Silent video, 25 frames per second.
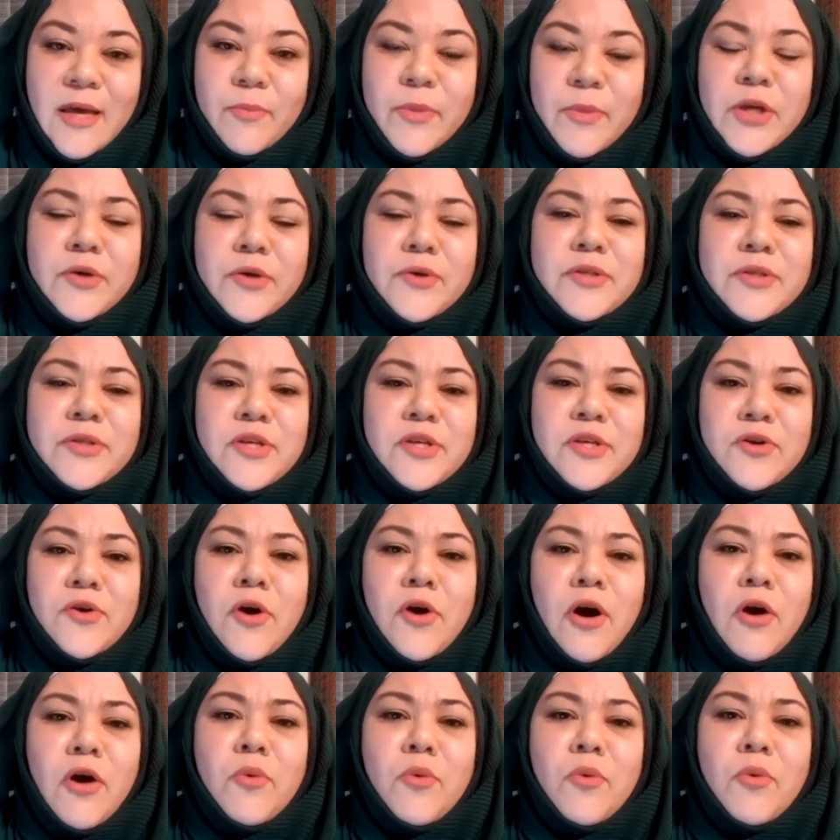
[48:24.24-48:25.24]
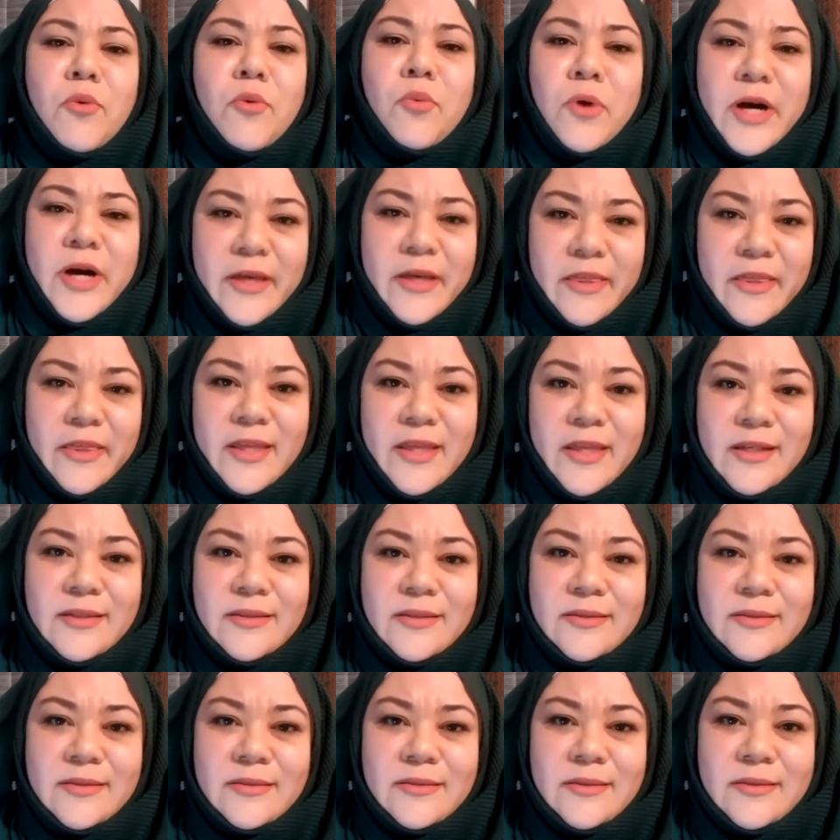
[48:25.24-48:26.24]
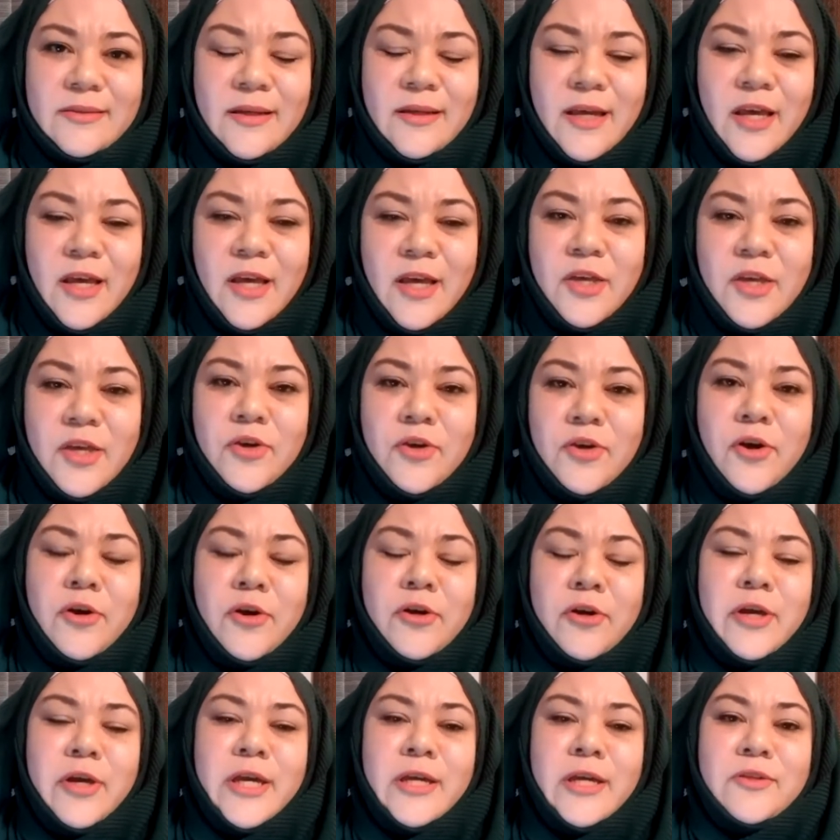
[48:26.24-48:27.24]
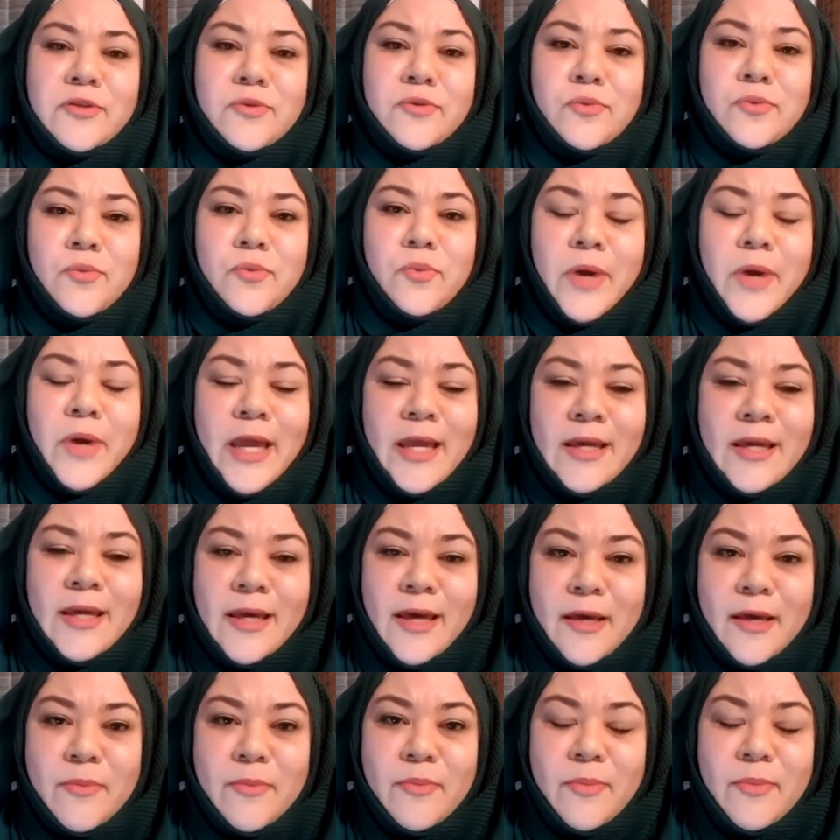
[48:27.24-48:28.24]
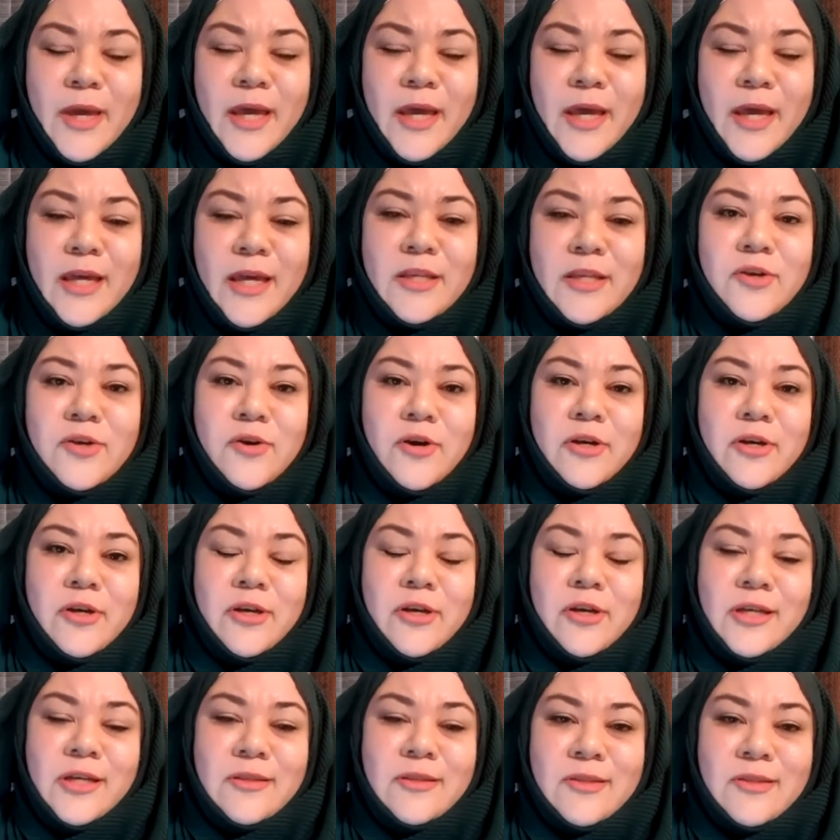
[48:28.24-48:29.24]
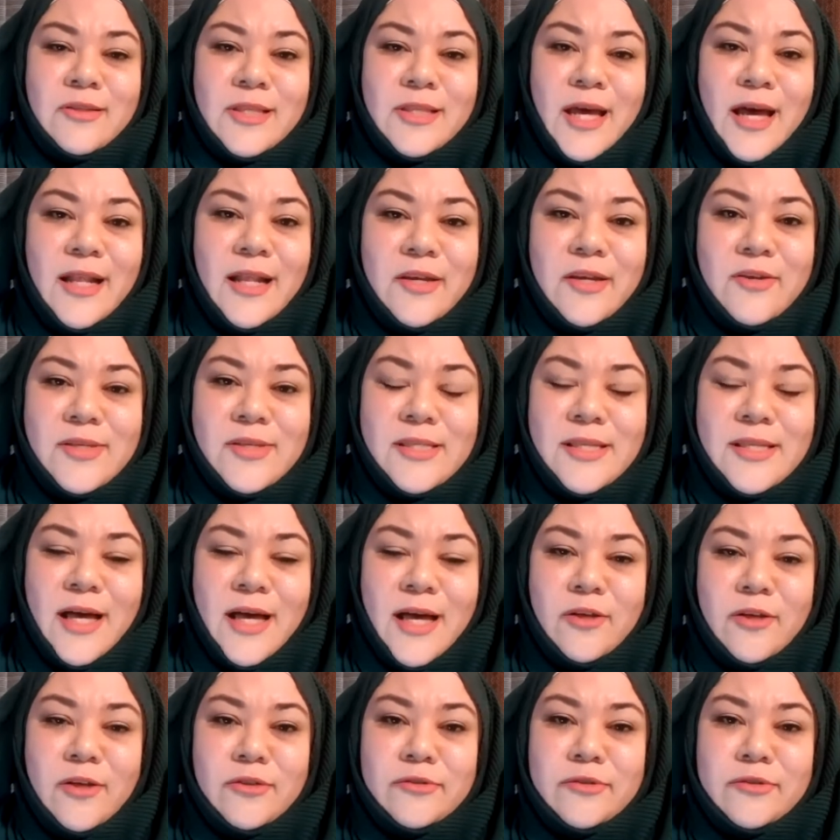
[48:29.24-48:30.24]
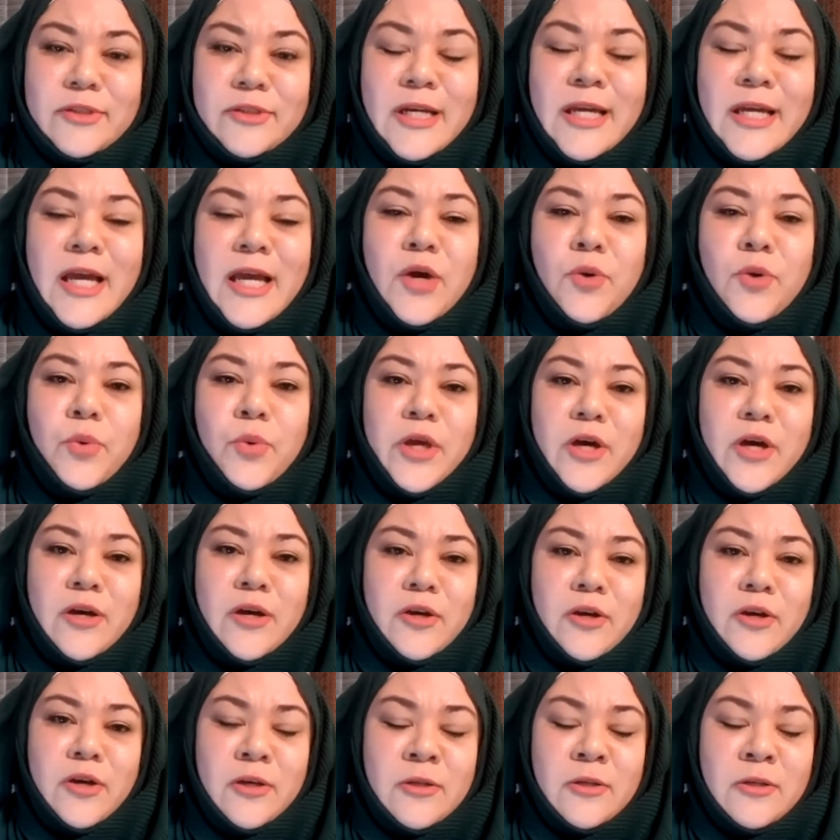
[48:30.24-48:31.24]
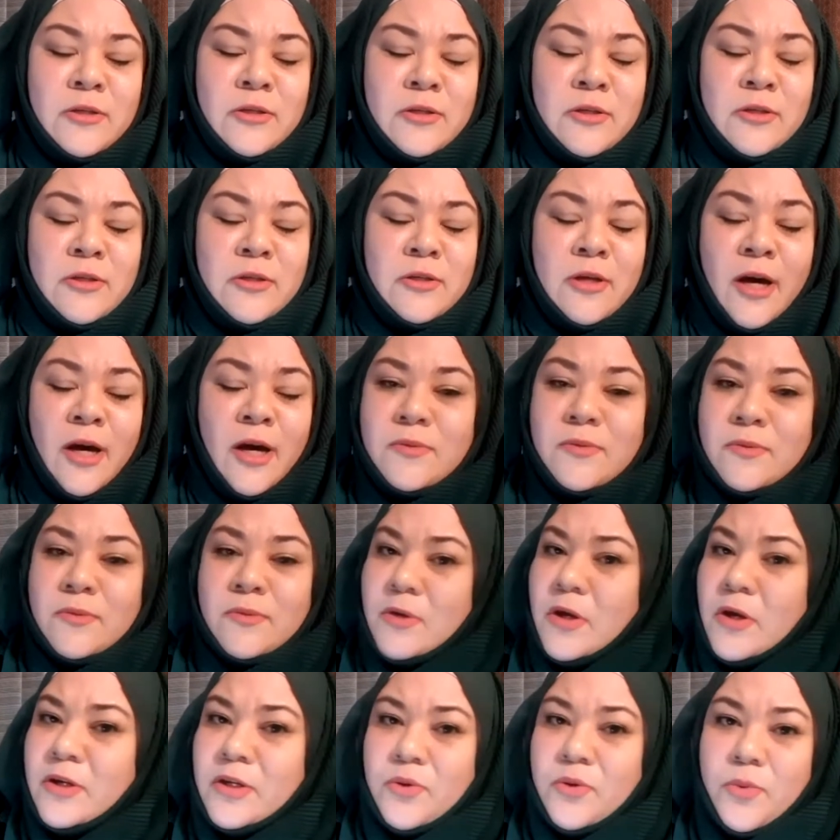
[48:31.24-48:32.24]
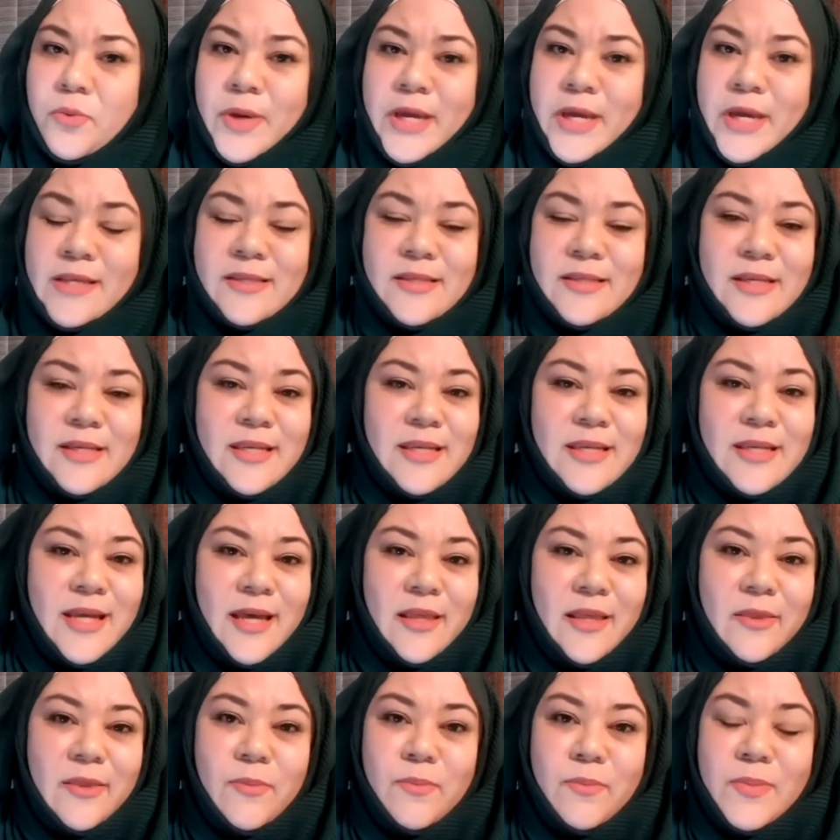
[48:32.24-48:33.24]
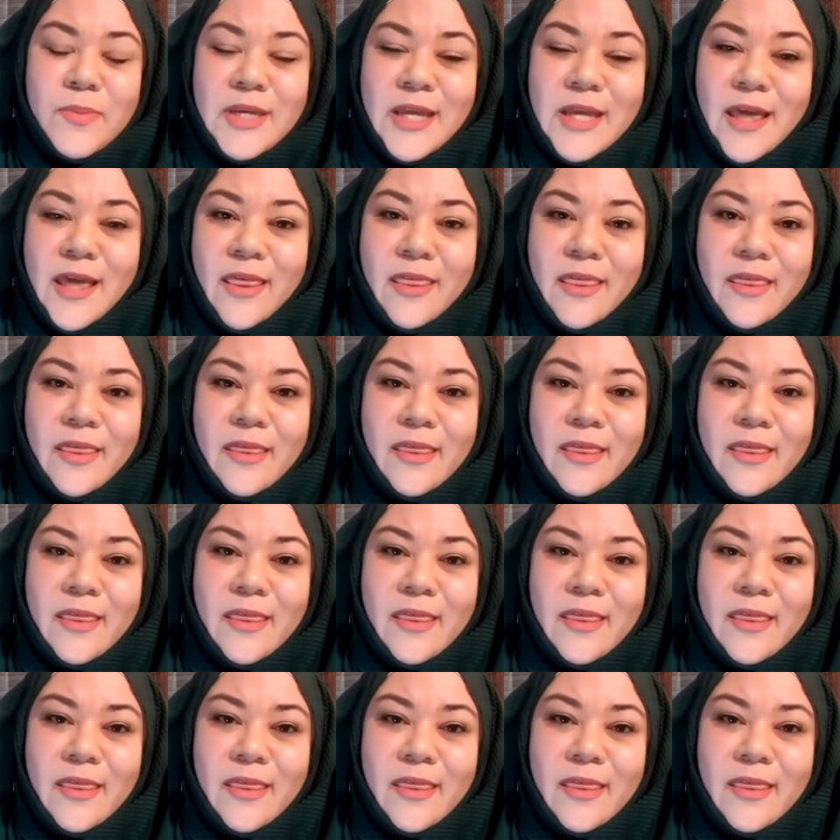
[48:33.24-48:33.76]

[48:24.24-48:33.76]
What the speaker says: because you are worth it. You are going to wake up and you are going to tell yourself, we are not going to waste another breath.